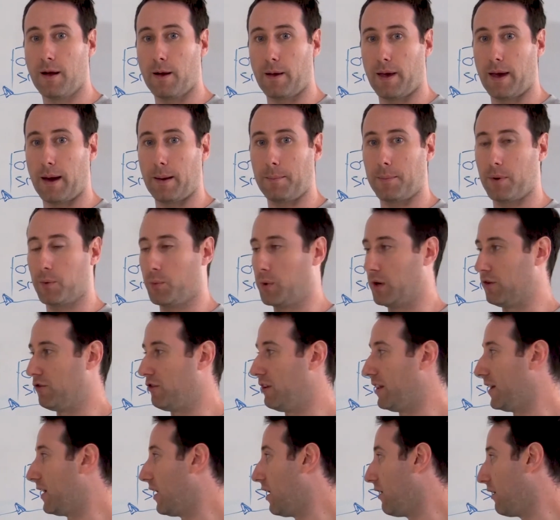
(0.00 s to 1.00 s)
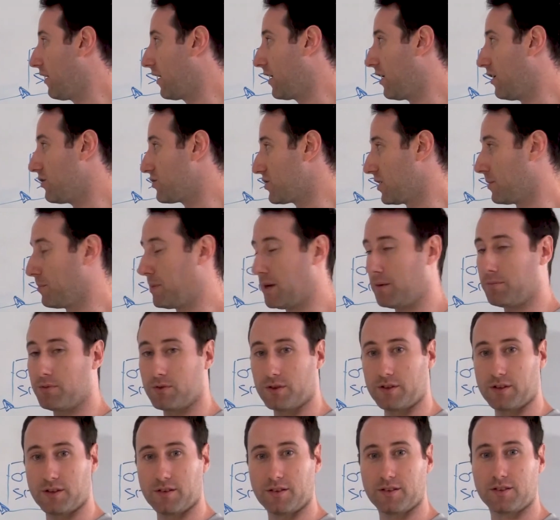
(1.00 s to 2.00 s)
But we really are encouraging
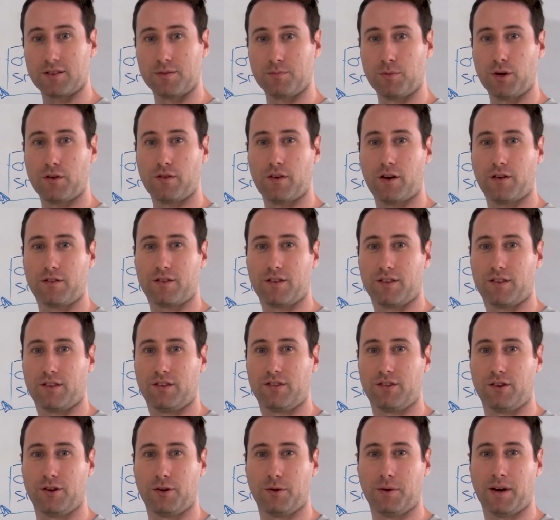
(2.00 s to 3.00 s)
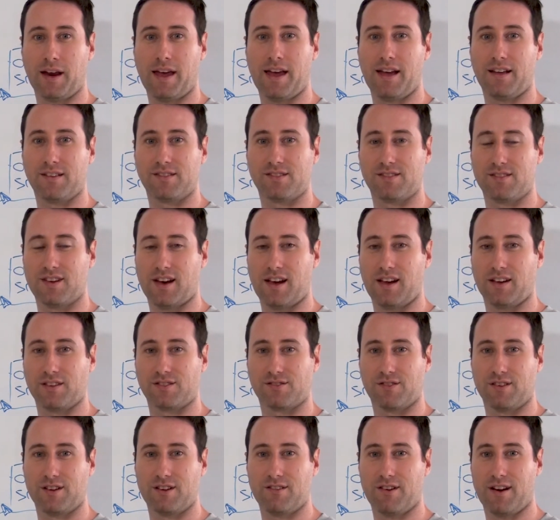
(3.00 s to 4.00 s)
people to move over to this new enhanced
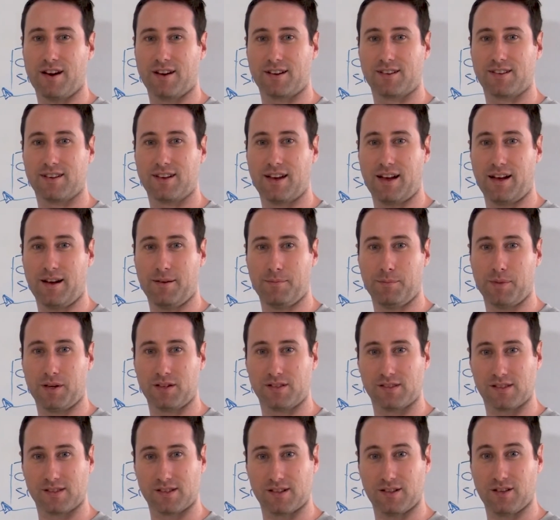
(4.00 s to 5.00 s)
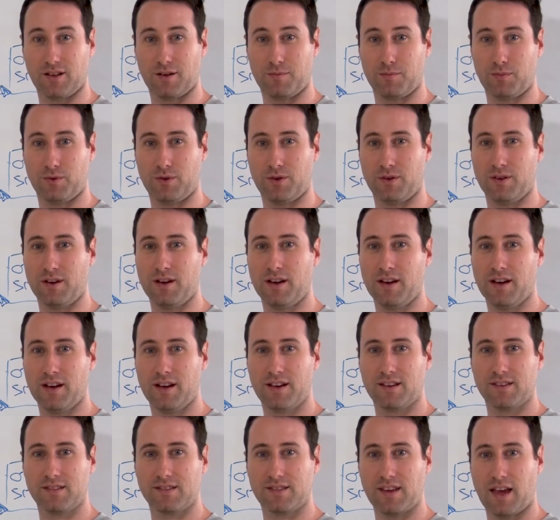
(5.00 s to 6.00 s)
JS redirect because it's a lot more
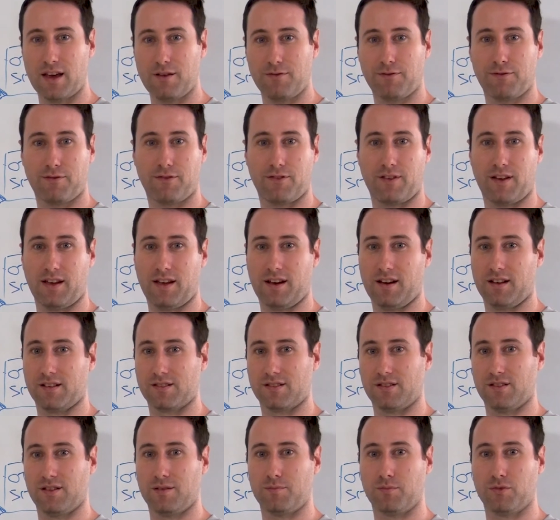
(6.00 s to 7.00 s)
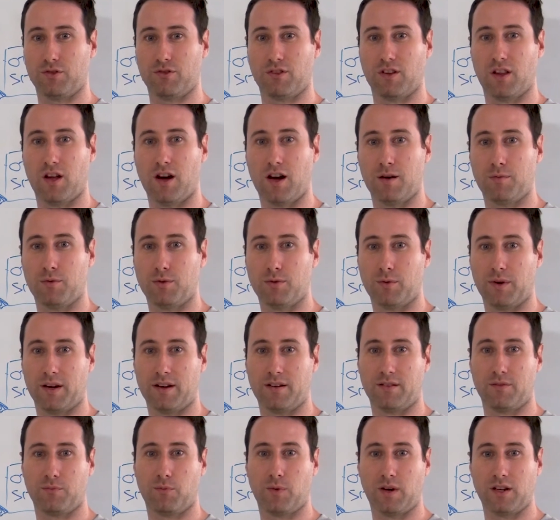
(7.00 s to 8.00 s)
safe and it's a lot more reliable
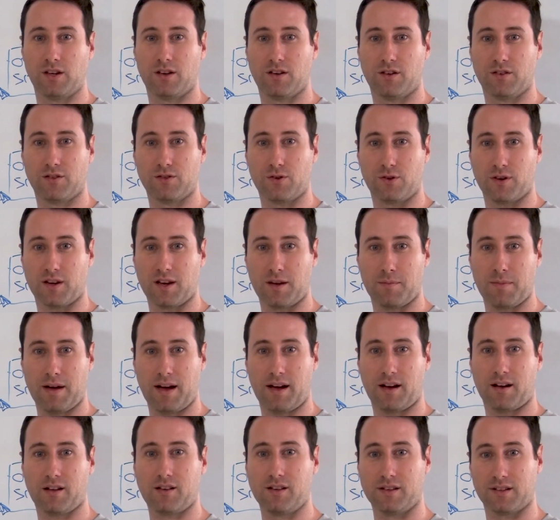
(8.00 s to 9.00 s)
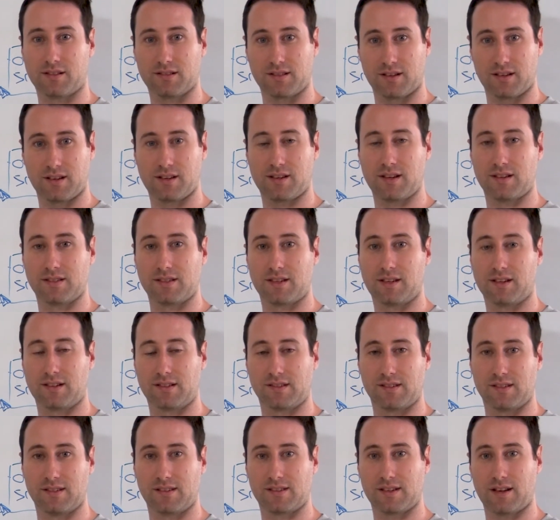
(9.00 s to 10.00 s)
when you're talking about click
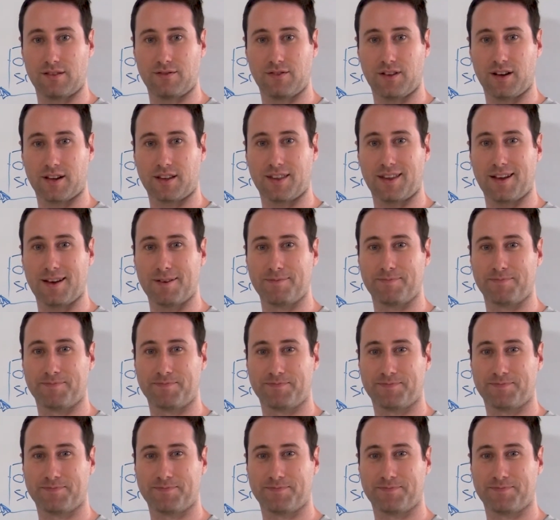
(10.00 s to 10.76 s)
statistics and stuff like that.